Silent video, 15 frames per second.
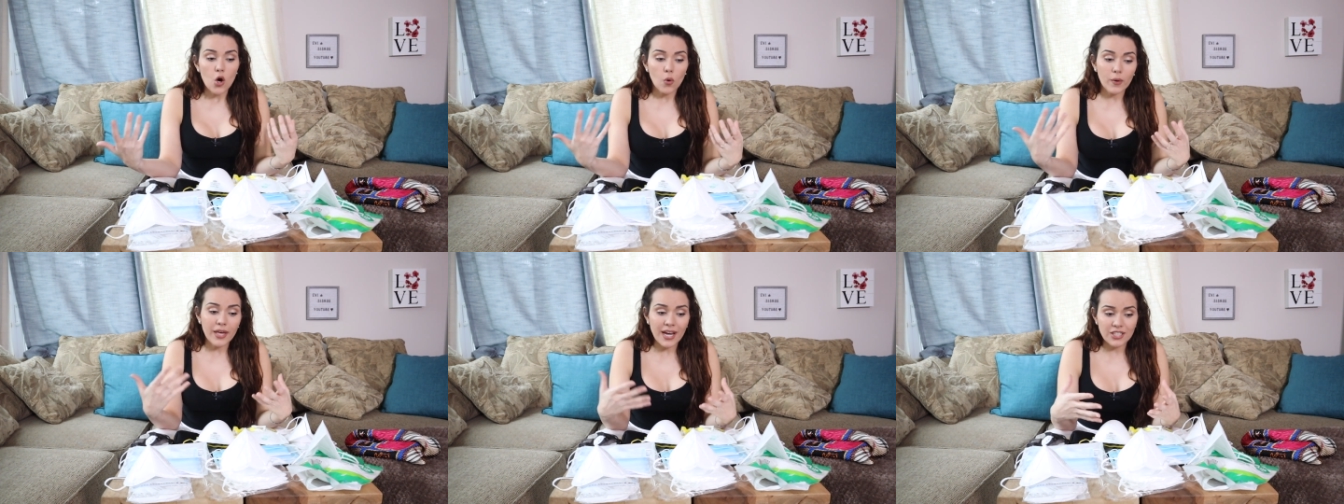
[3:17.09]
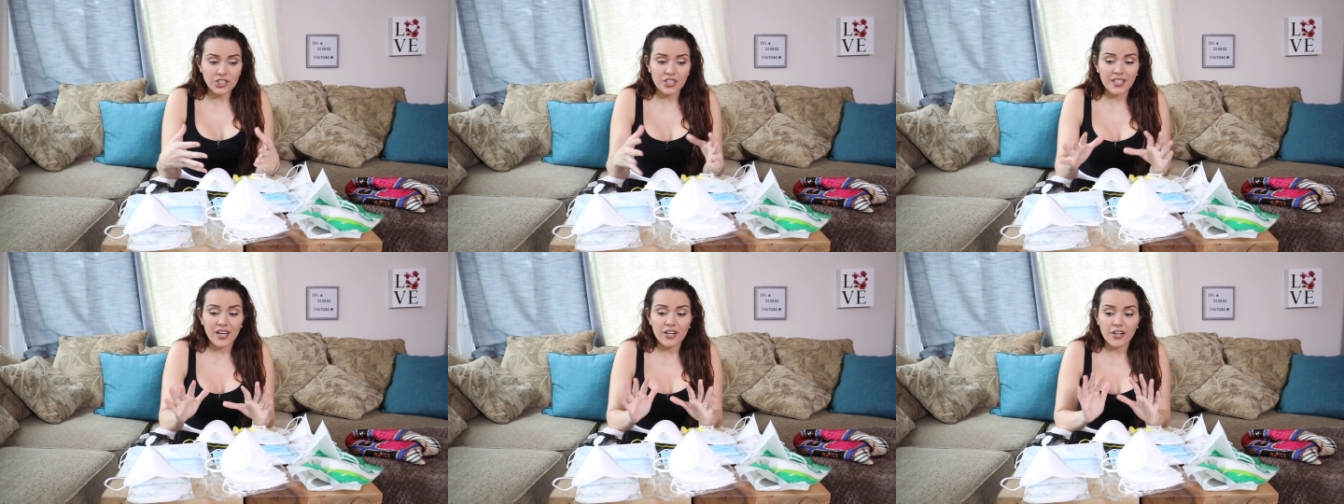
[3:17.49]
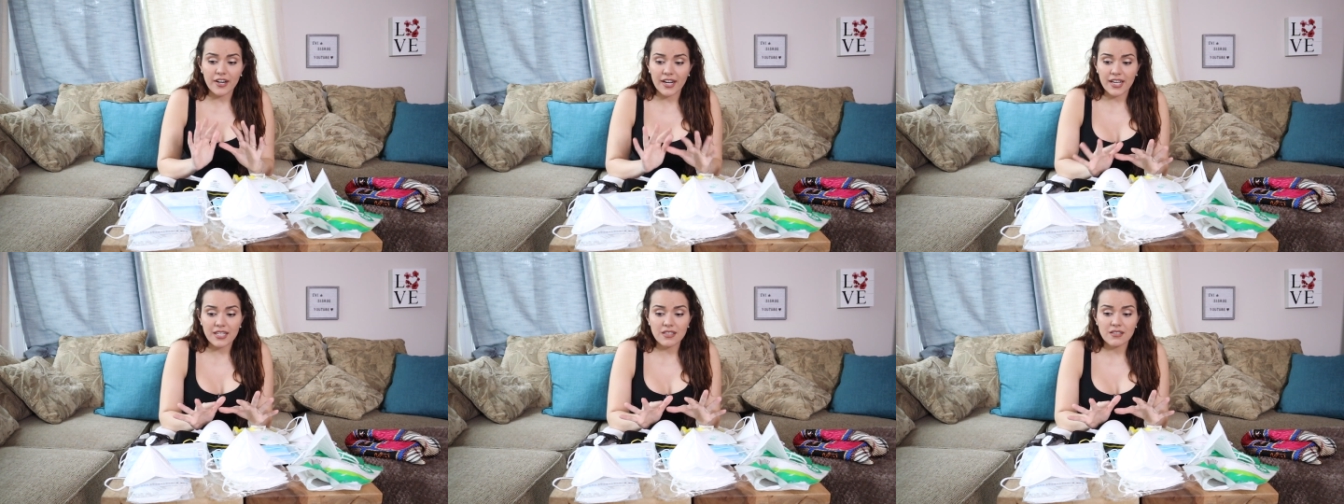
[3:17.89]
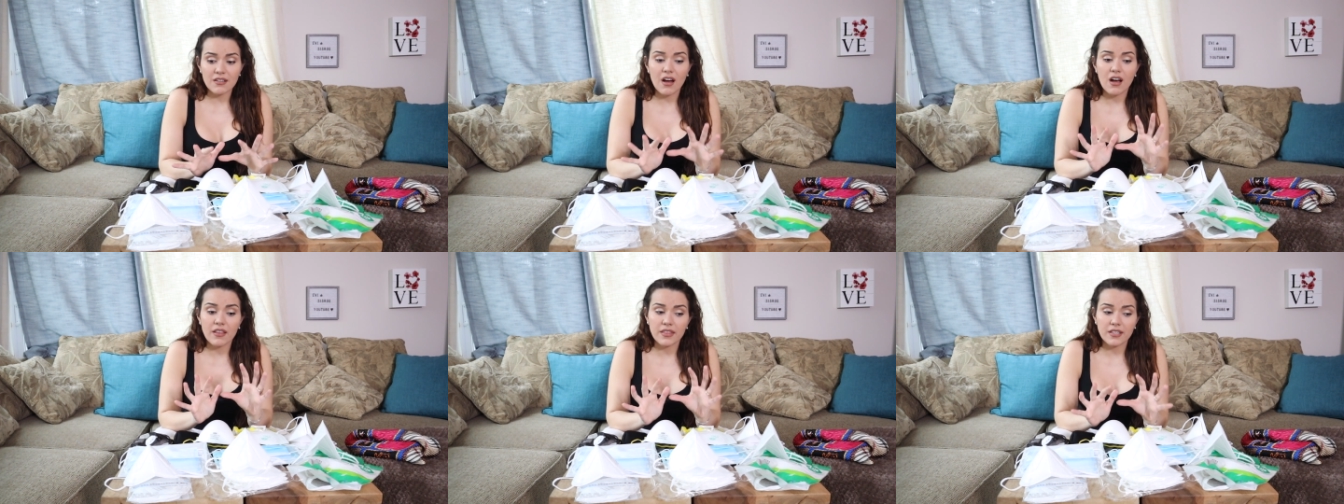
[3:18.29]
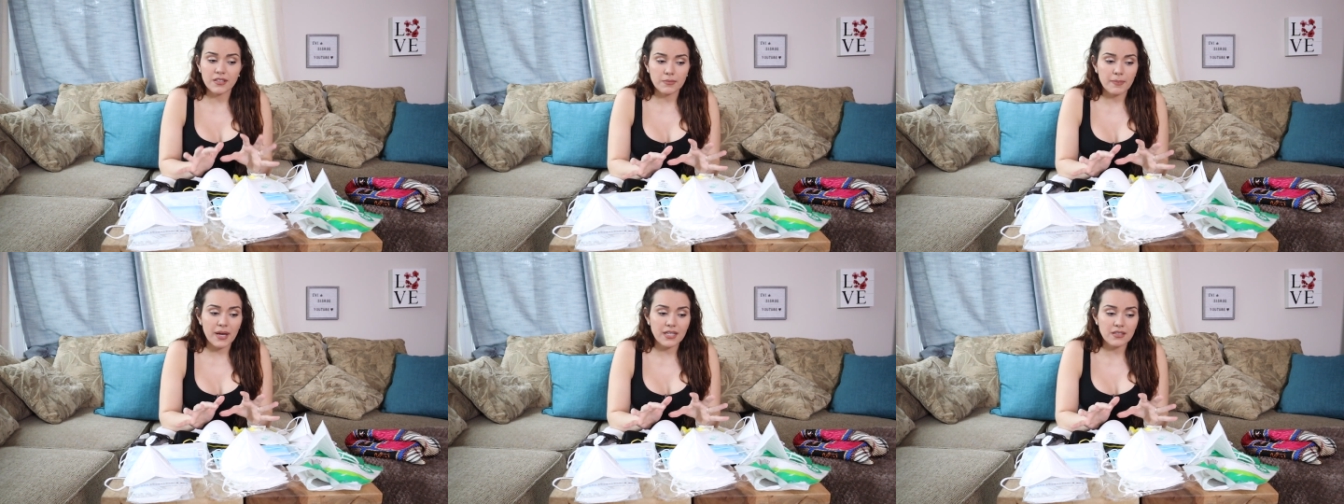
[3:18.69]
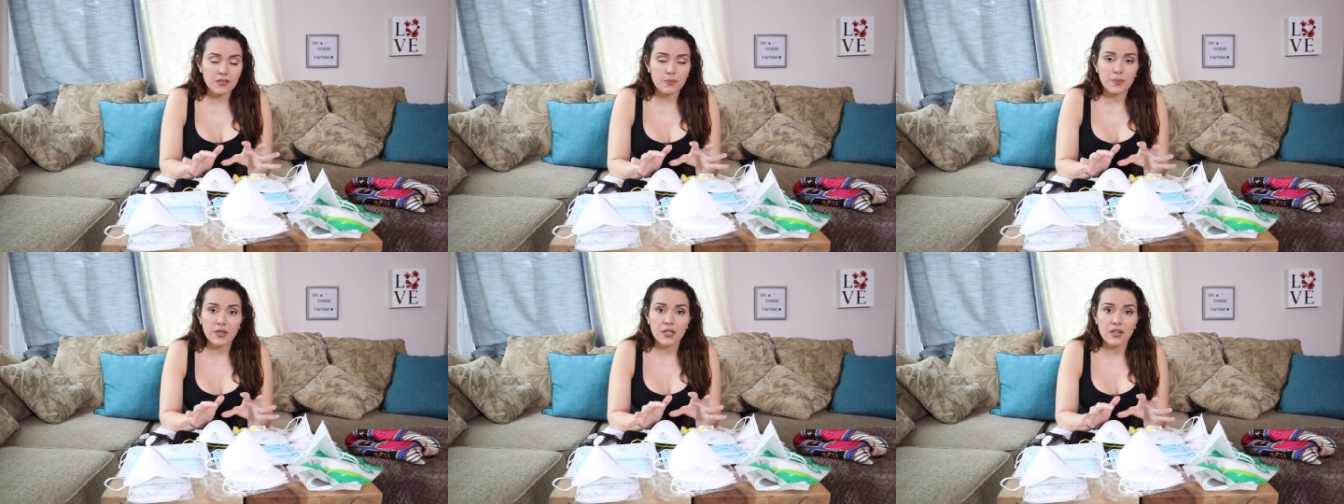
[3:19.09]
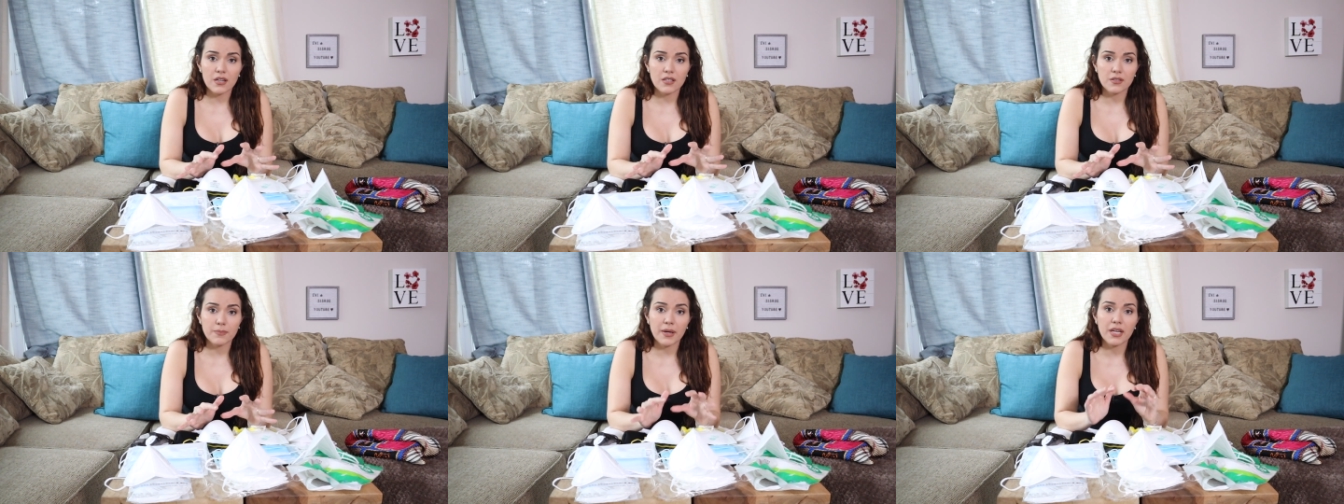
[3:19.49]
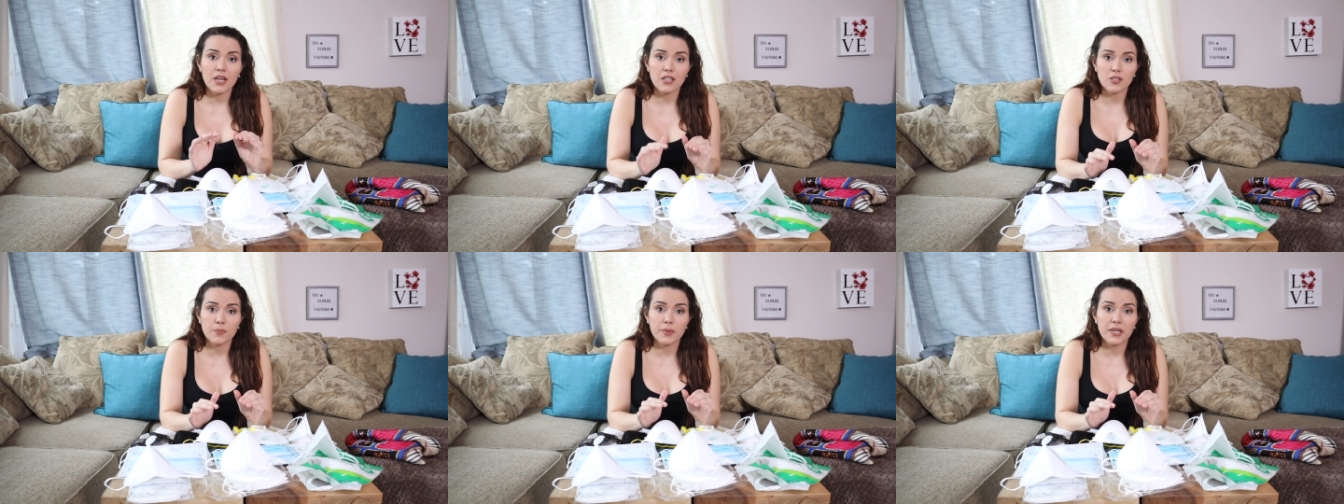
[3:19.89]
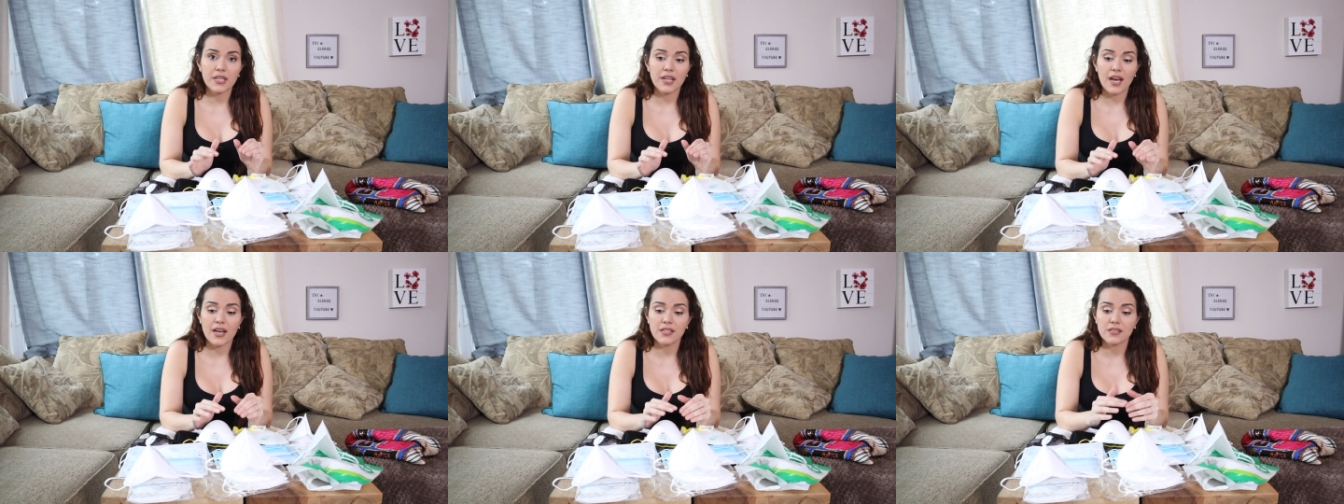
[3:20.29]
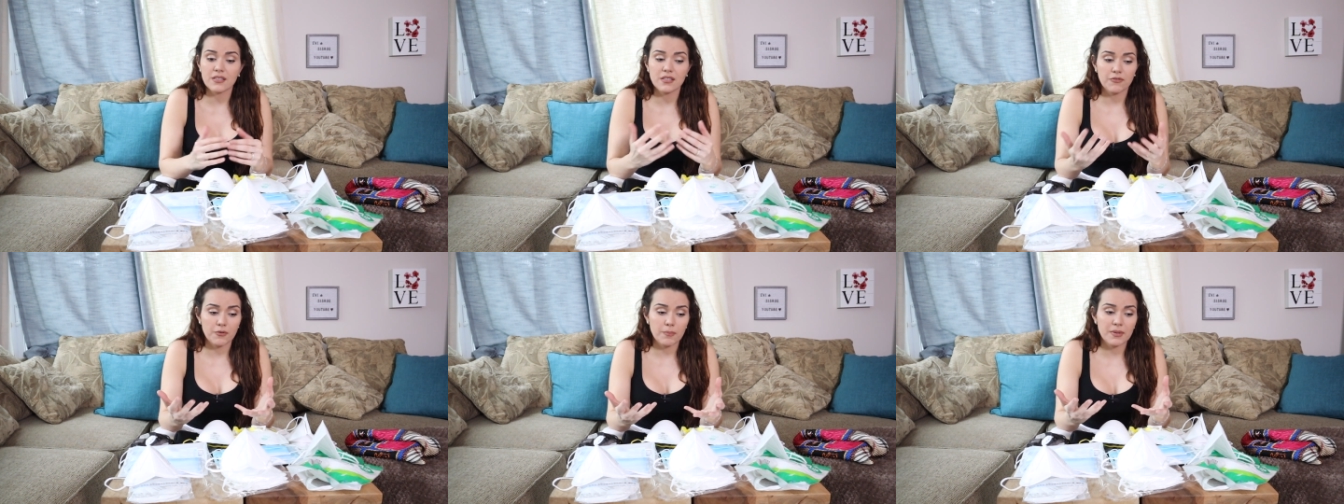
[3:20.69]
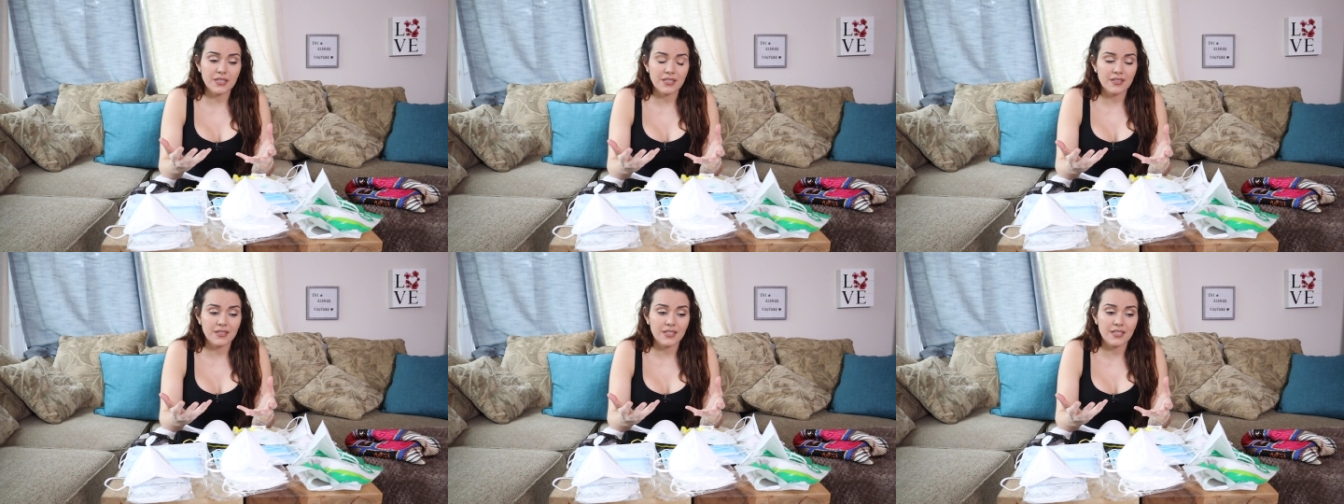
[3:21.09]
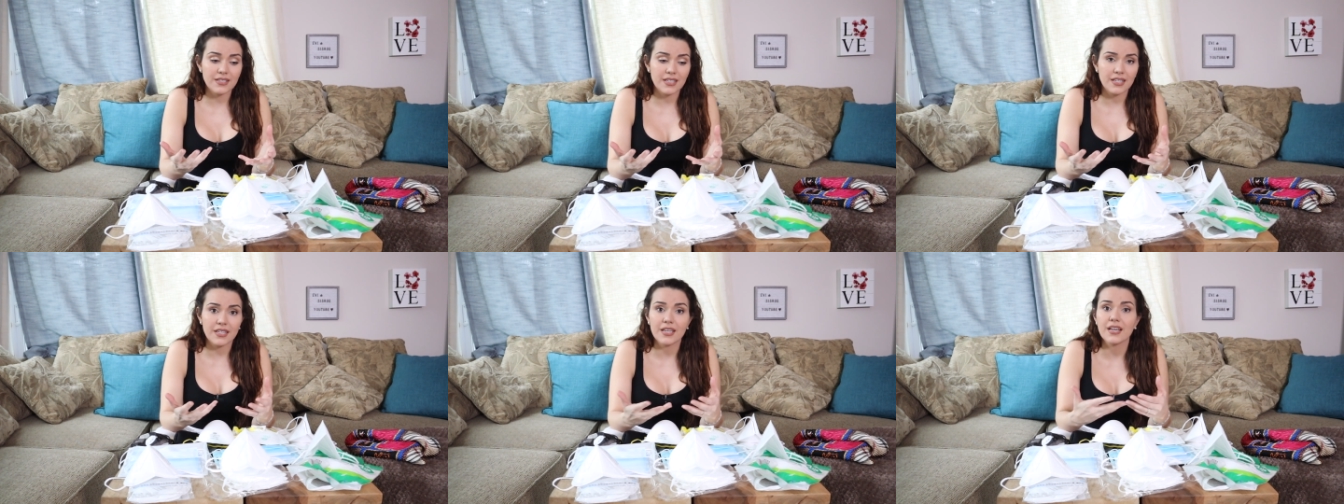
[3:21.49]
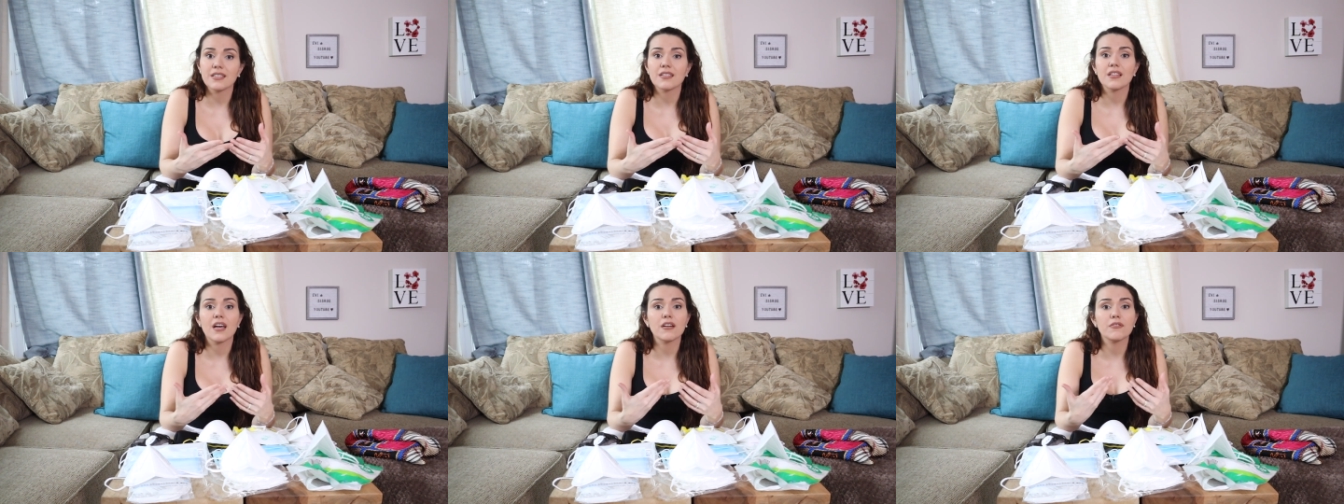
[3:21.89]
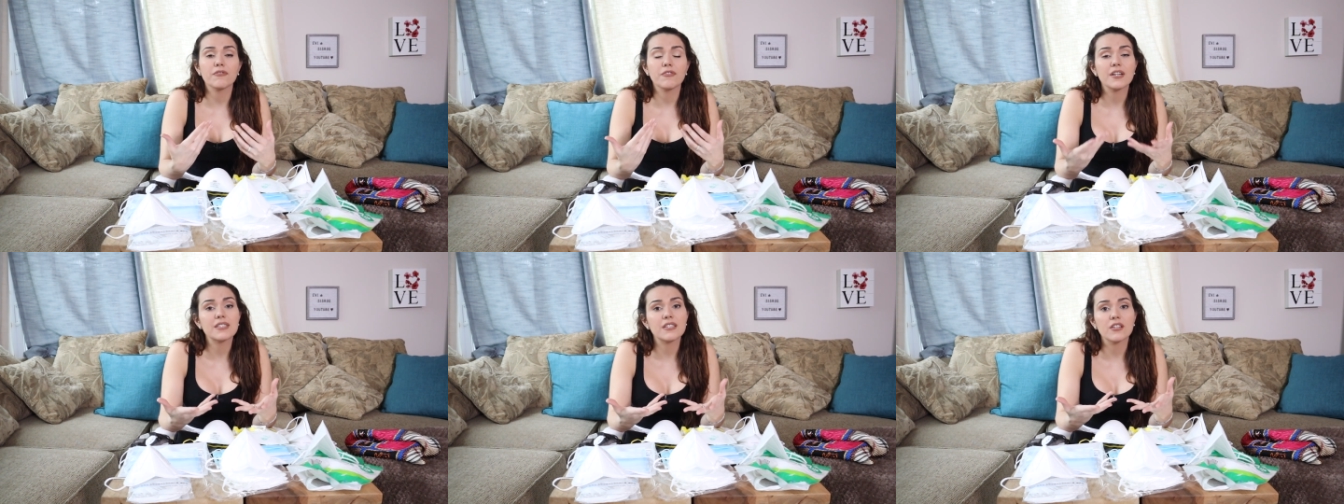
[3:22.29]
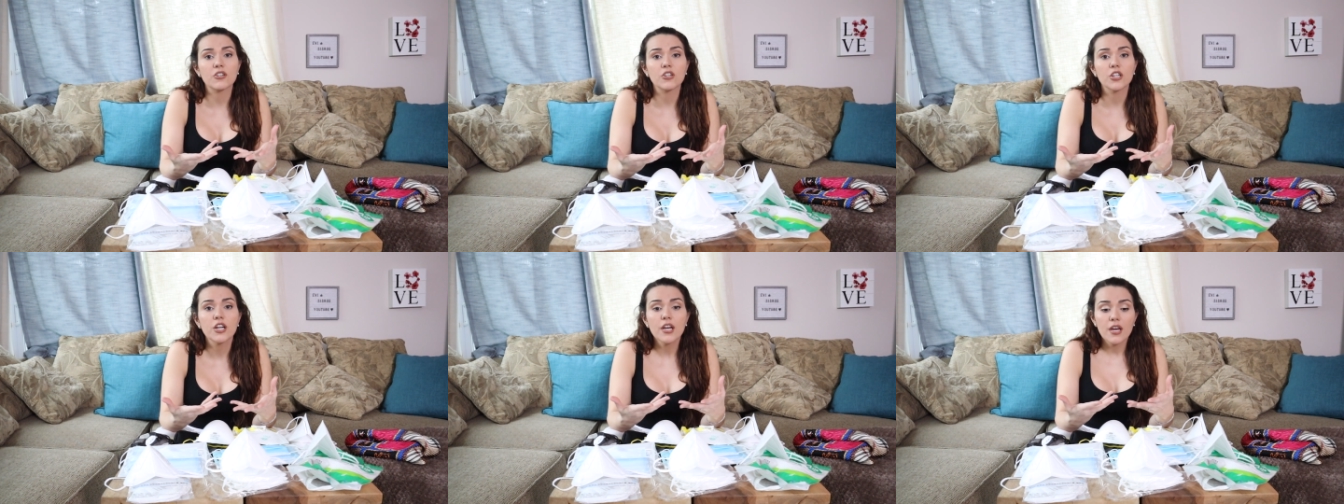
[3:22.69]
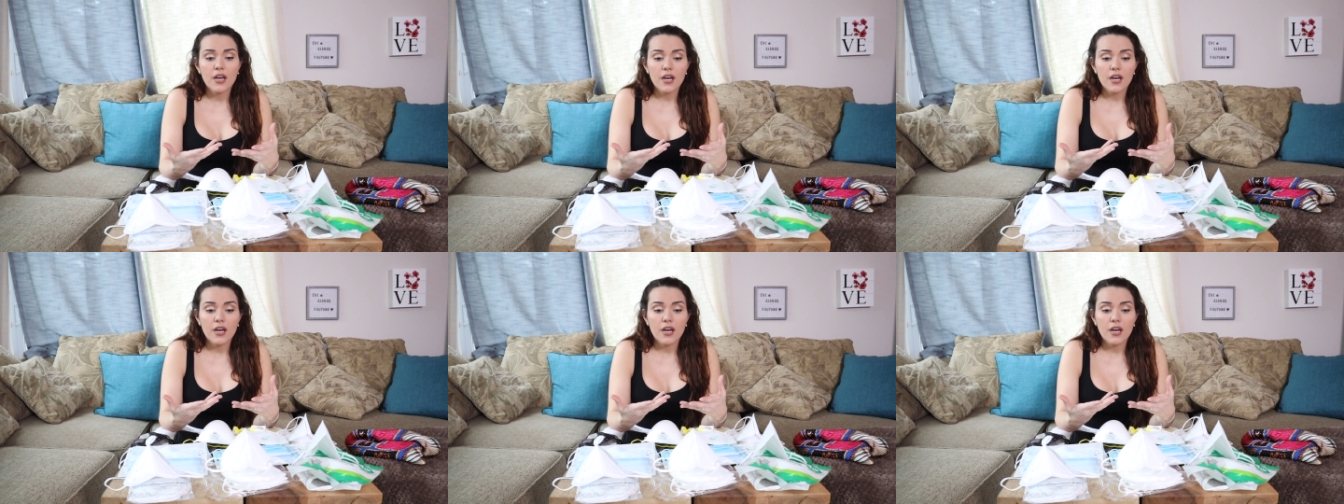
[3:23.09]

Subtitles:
We actually got our hands on these masks because my husband has different businesses, and he has a lot of friends that are